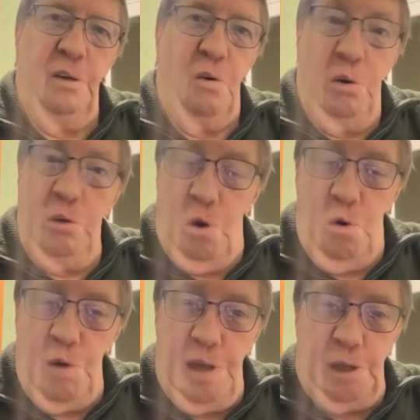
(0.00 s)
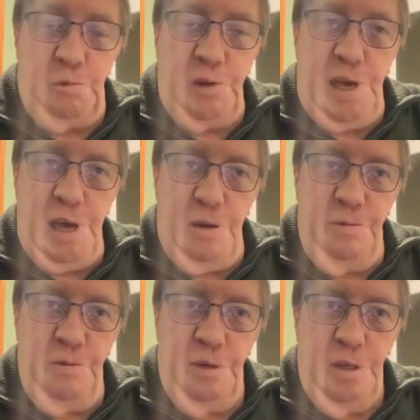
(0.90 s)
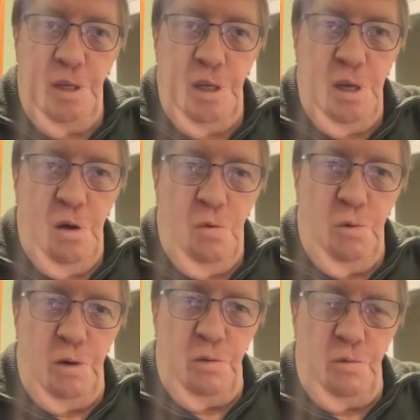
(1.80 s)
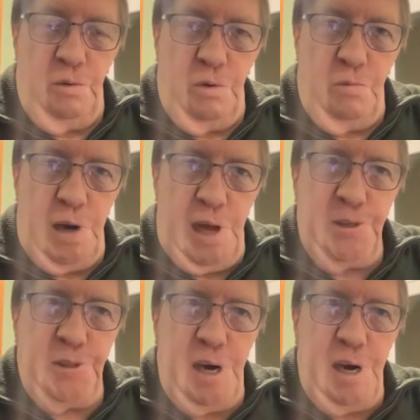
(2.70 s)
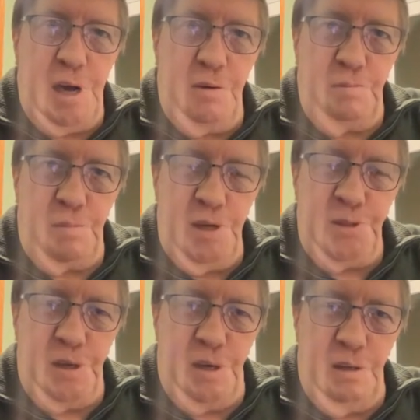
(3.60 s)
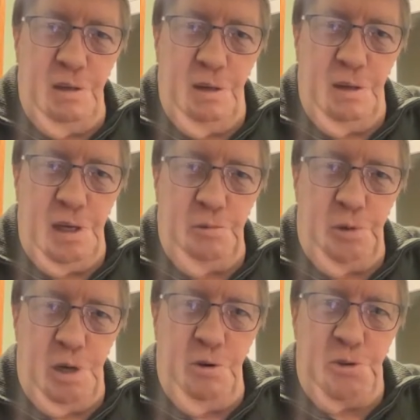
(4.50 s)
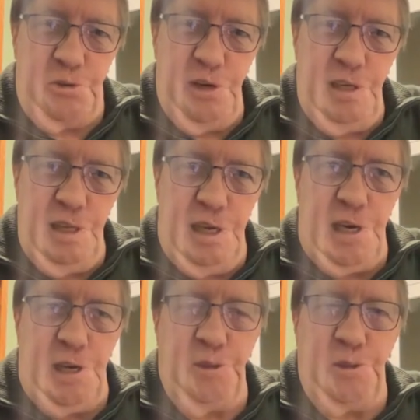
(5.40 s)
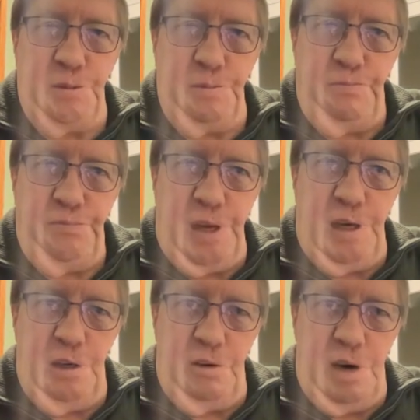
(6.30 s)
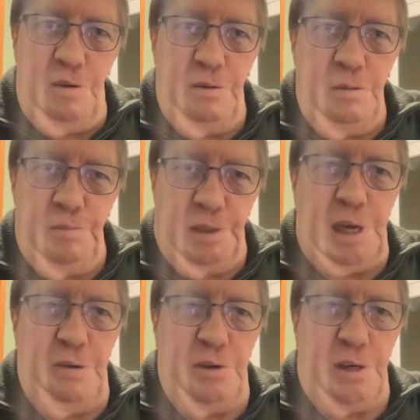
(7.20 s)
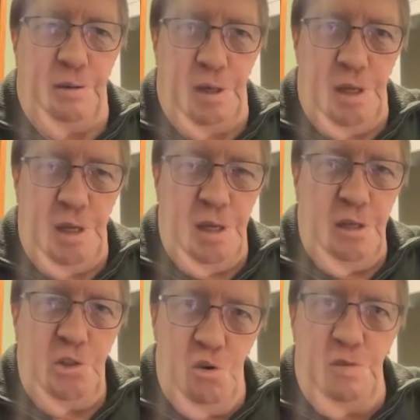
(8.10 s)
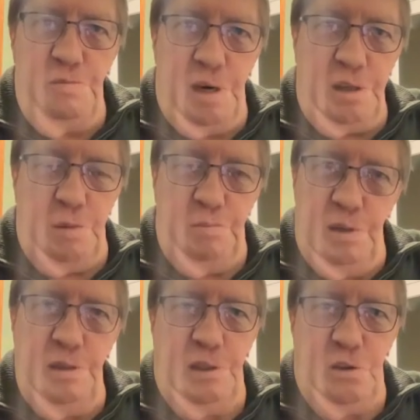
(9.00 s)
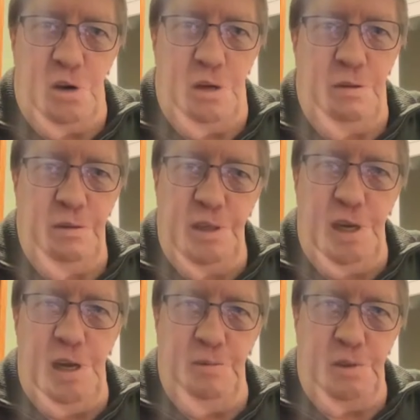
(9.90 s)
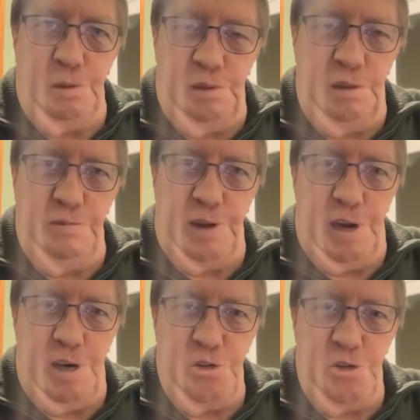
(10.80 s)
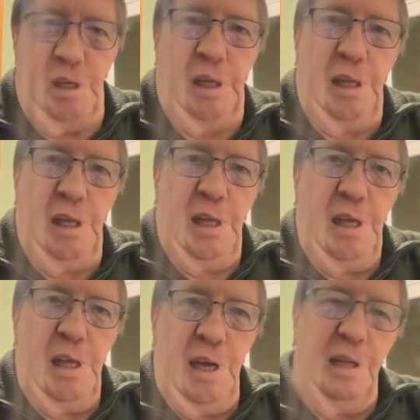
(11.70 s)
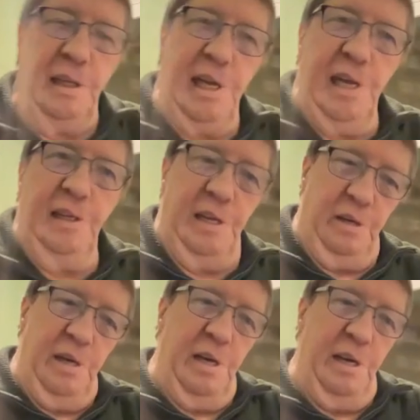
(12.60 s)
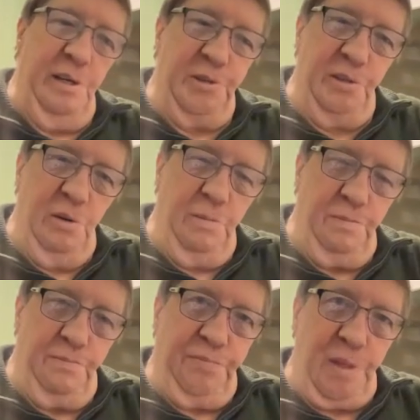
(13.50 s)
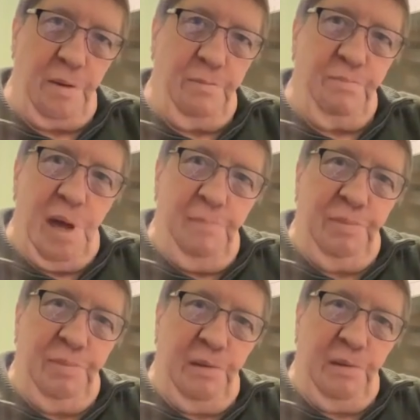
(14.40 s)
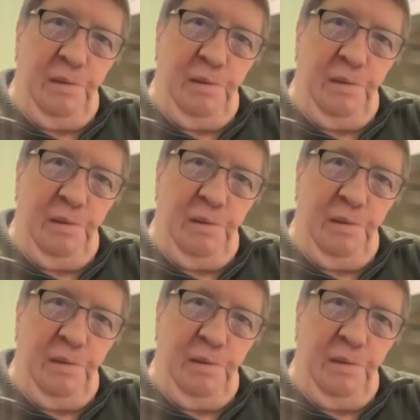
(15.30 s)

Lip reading: or go away, like we have, when I started out with my son in Little League, there were 3 leagues in and around McHenry. 2 of them are completely gone. They have completely vanished. And the league that is still popular